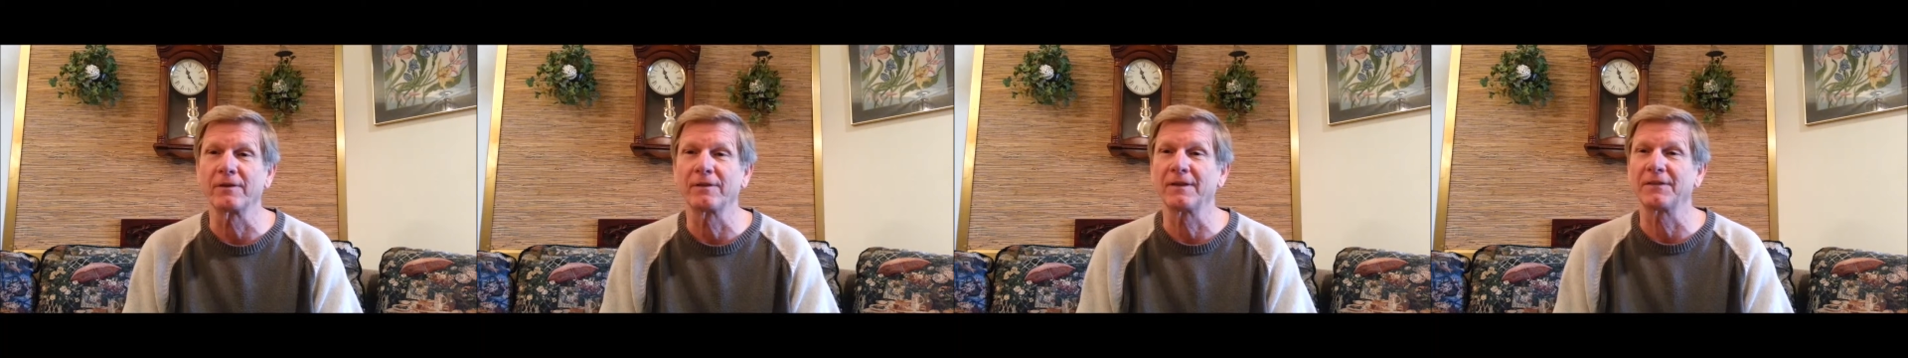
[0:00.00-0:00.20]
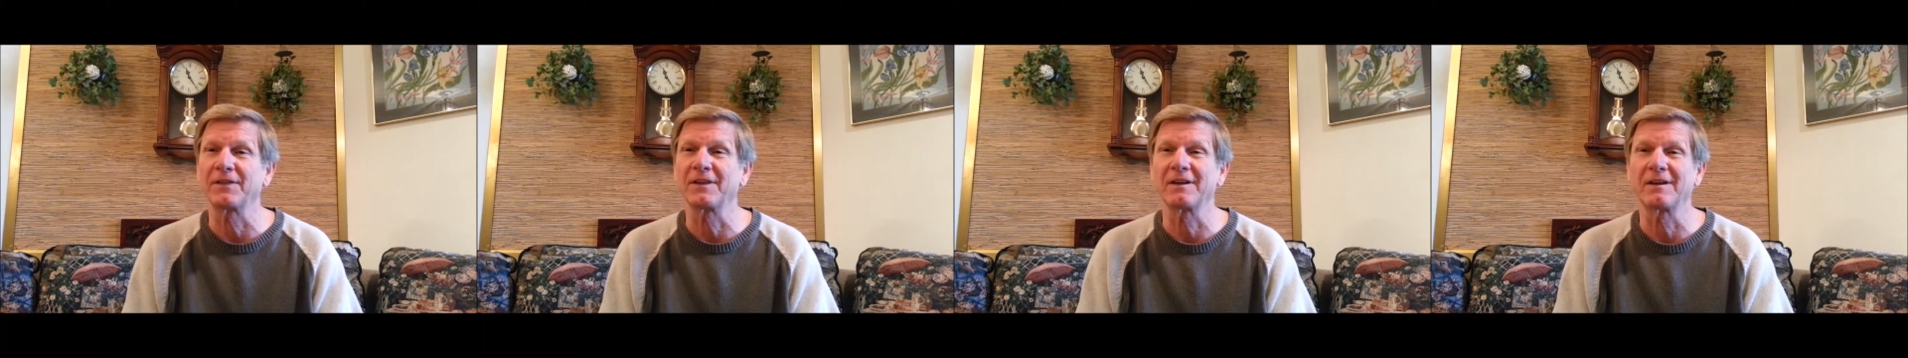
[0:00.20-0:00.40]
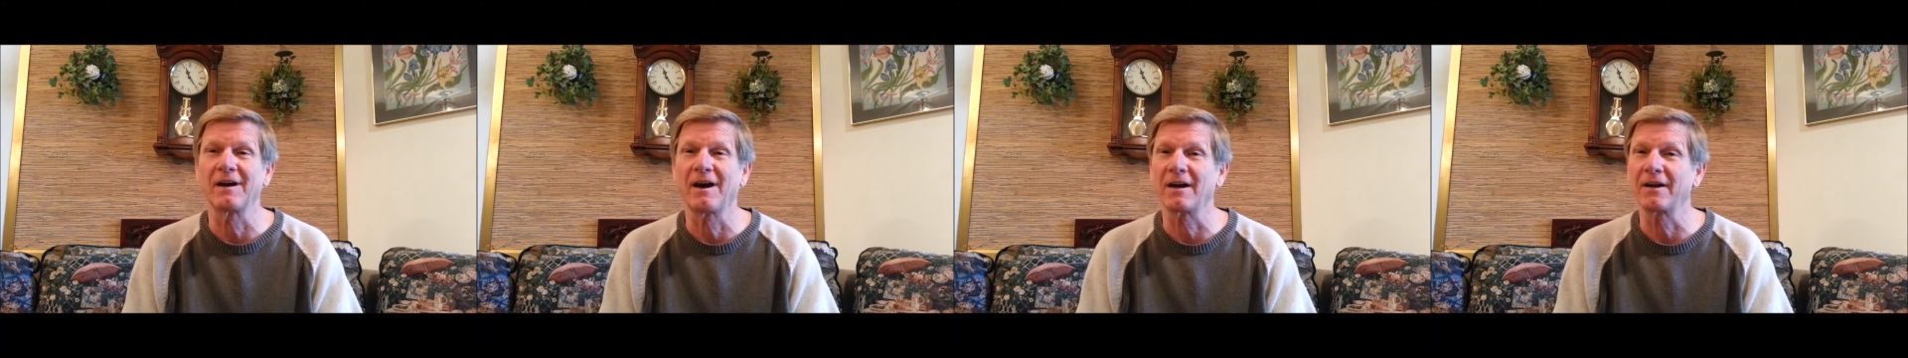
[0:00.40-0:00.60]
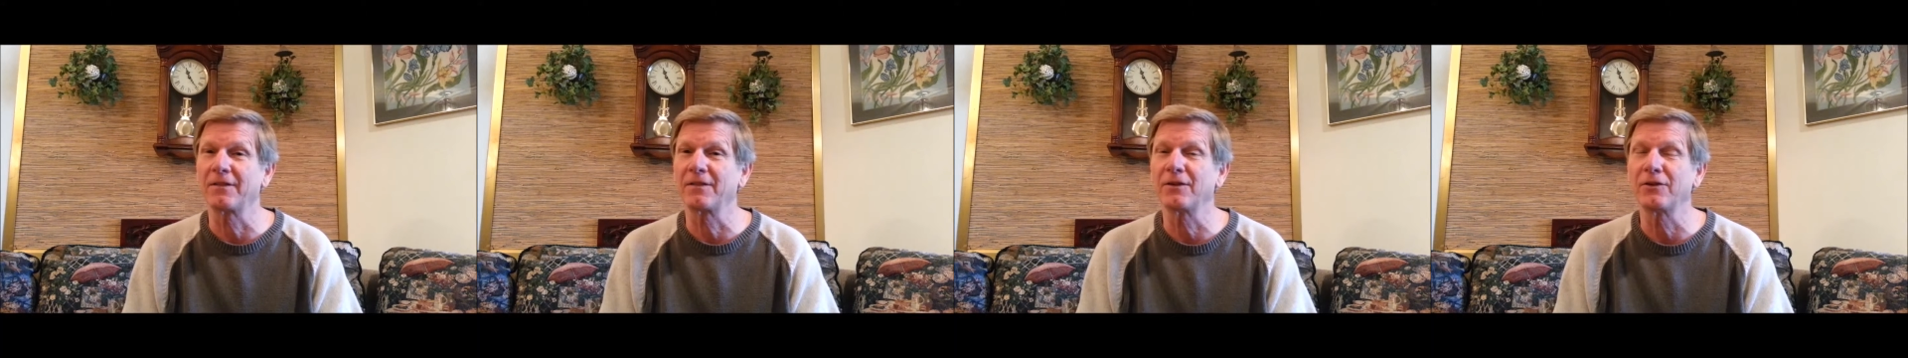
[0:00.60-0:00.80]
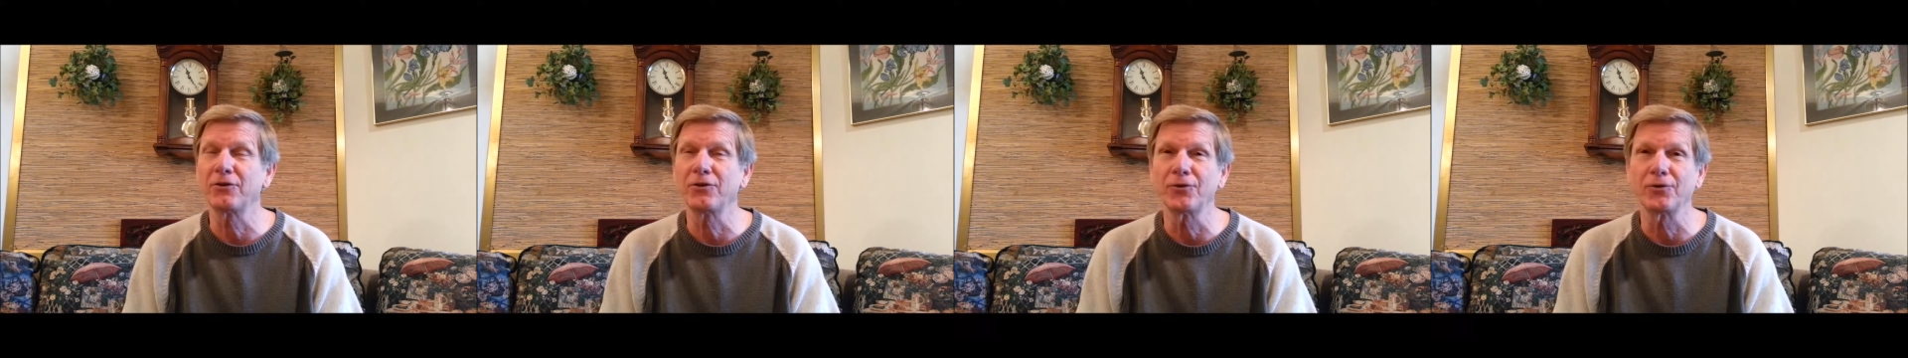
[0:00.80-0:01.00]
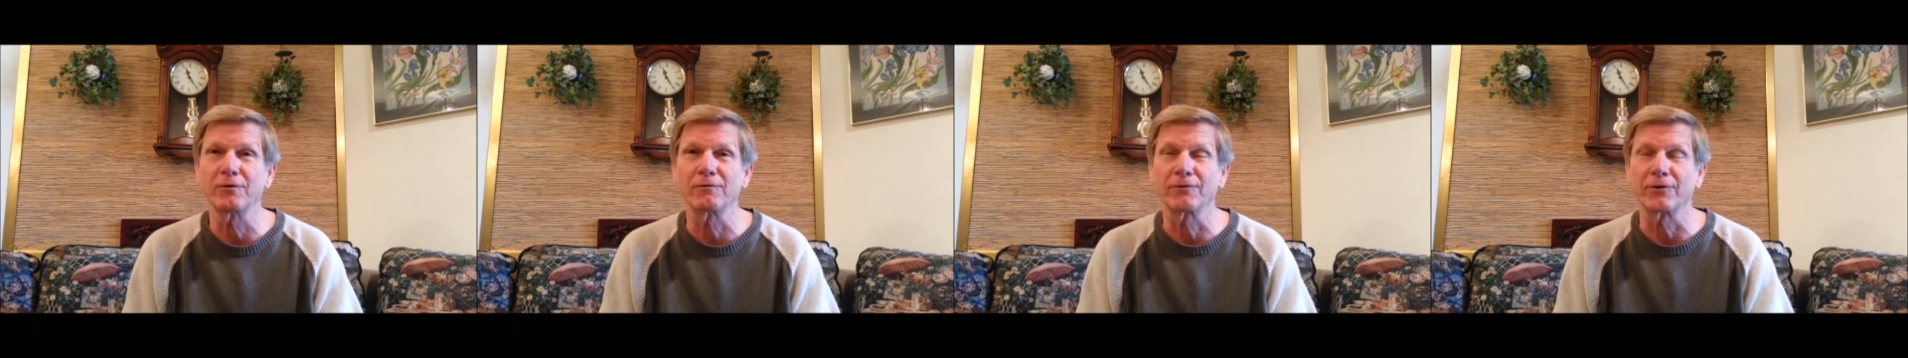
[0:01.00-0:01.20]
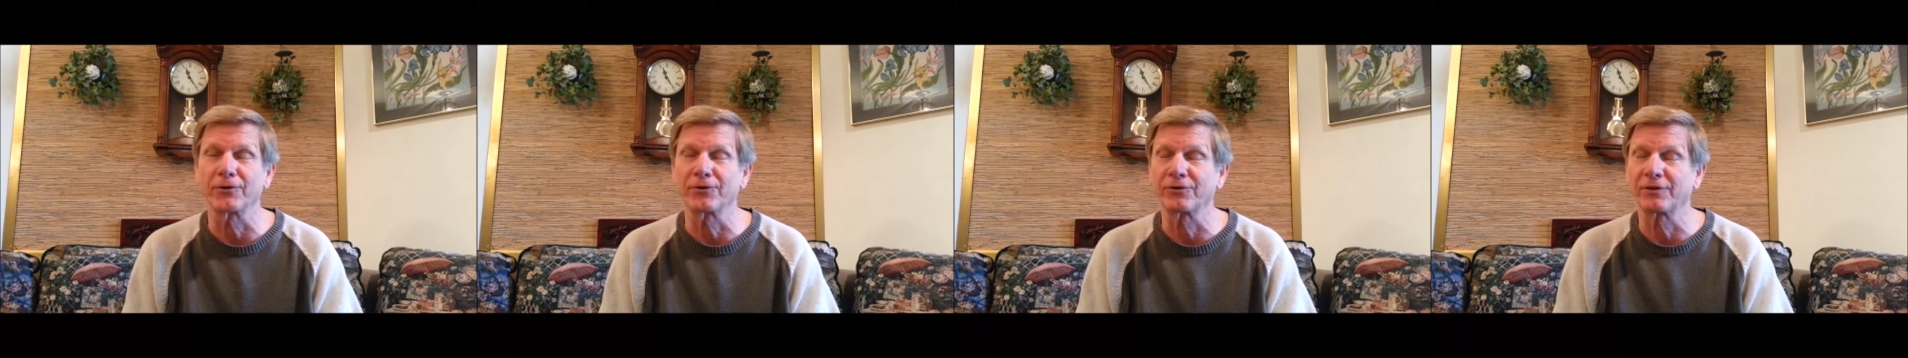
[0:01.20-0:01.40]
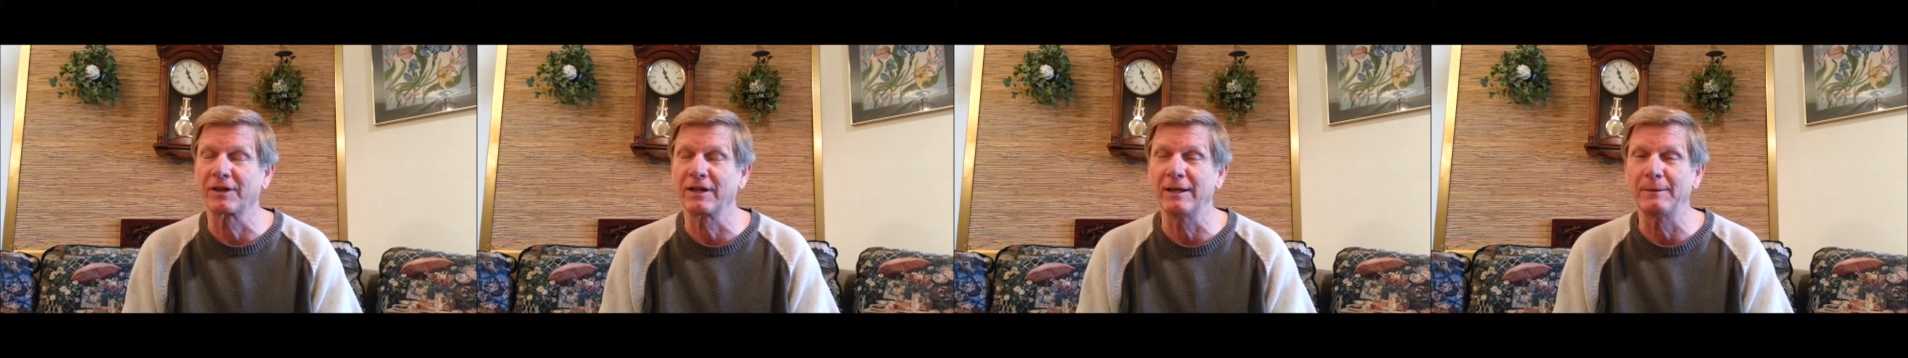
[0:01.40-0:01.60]
that the God of the
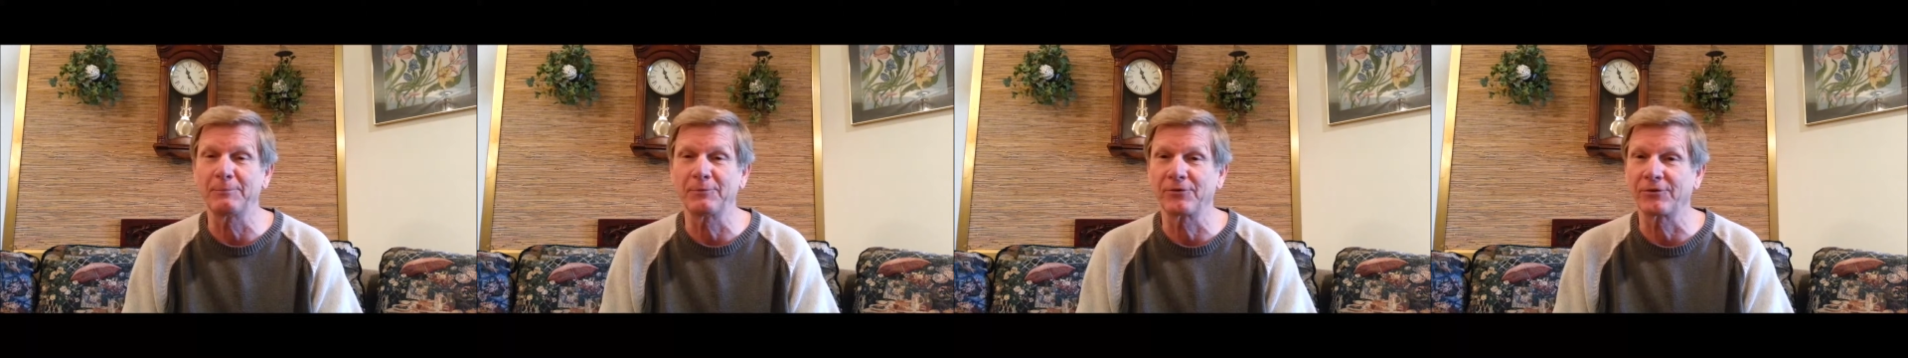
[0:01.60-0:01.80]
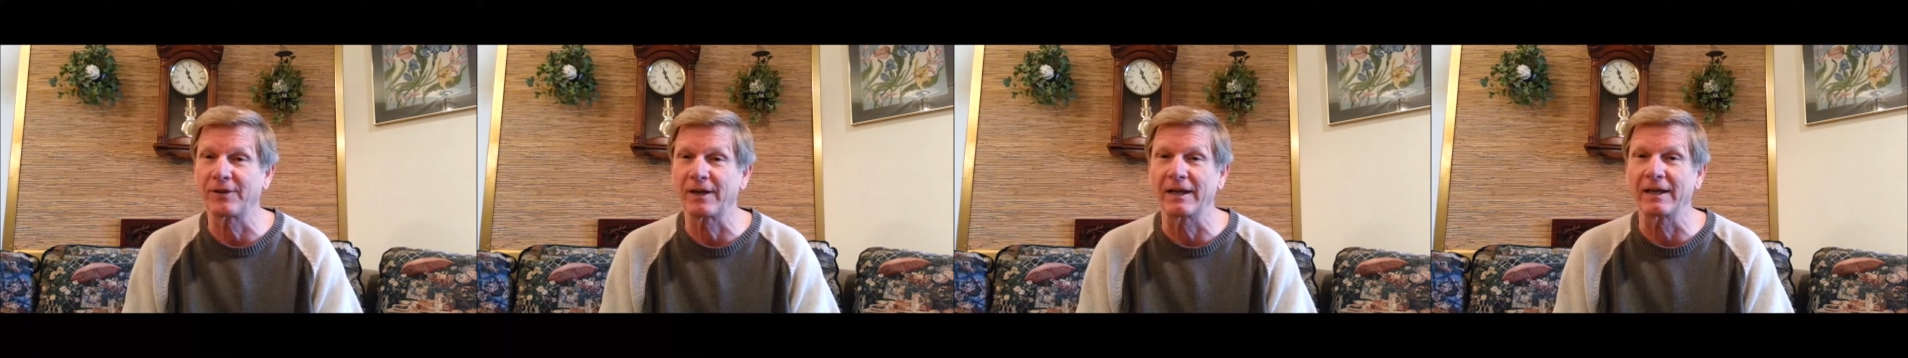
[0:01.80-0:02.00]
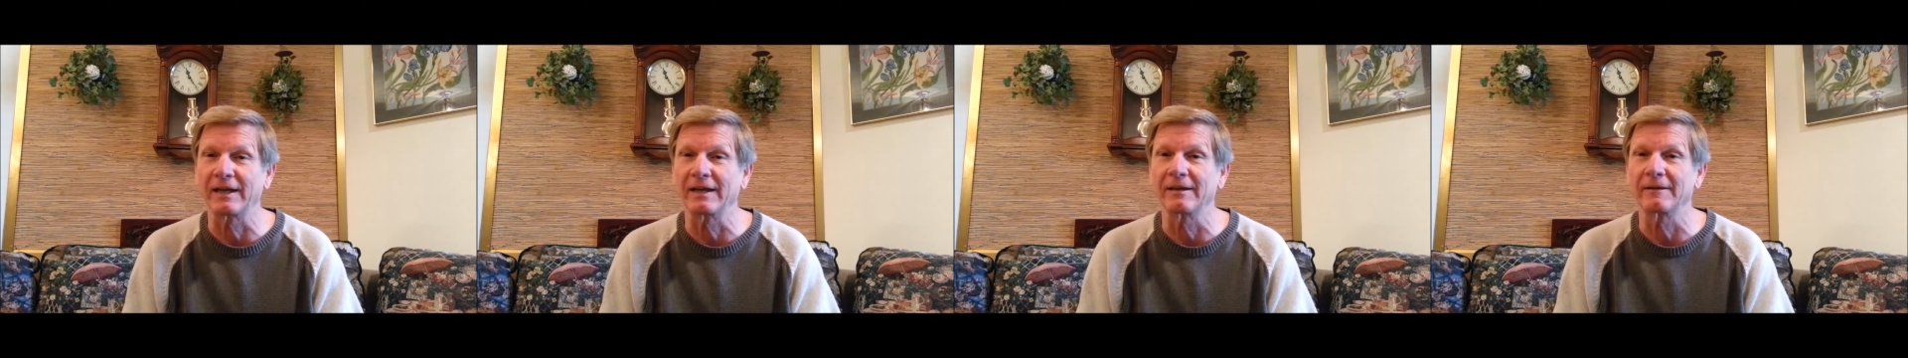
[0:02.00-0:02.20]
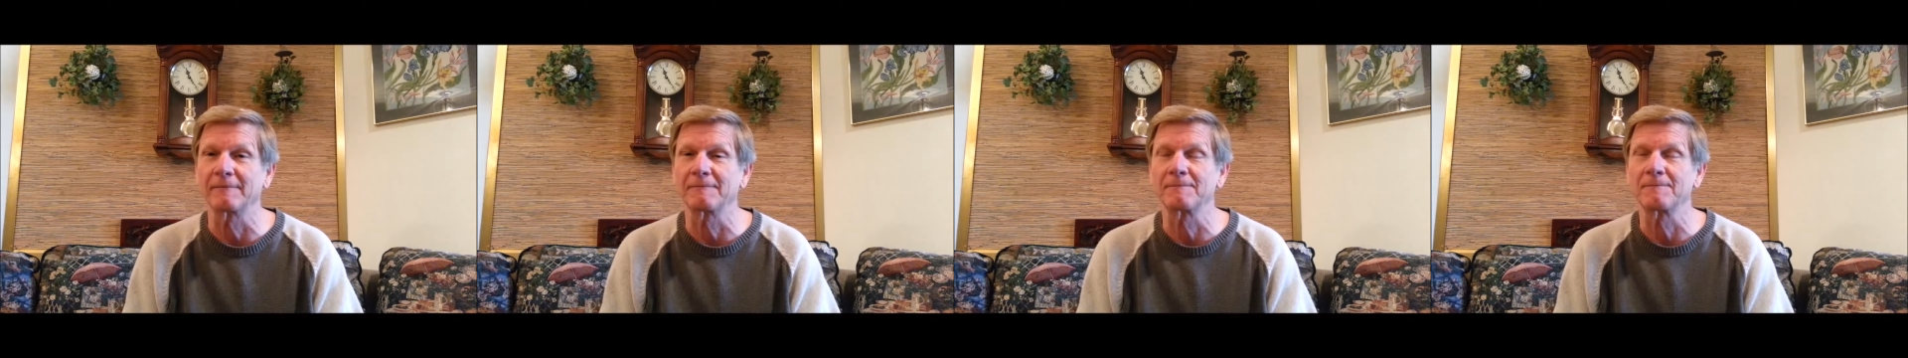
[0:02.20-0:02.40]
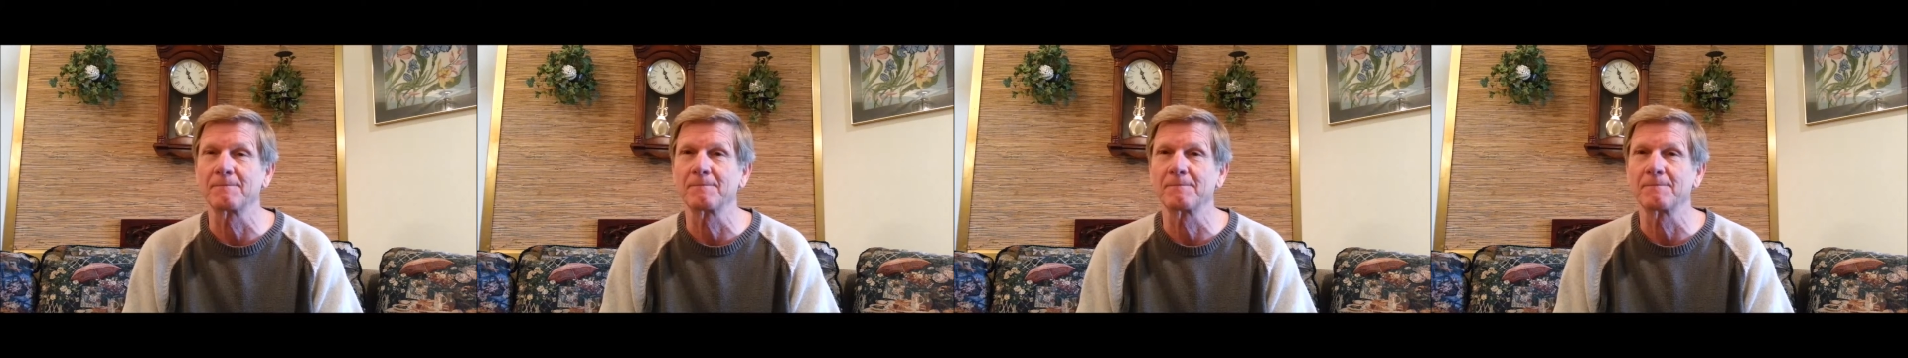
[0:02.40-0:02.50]
universe keeps saying,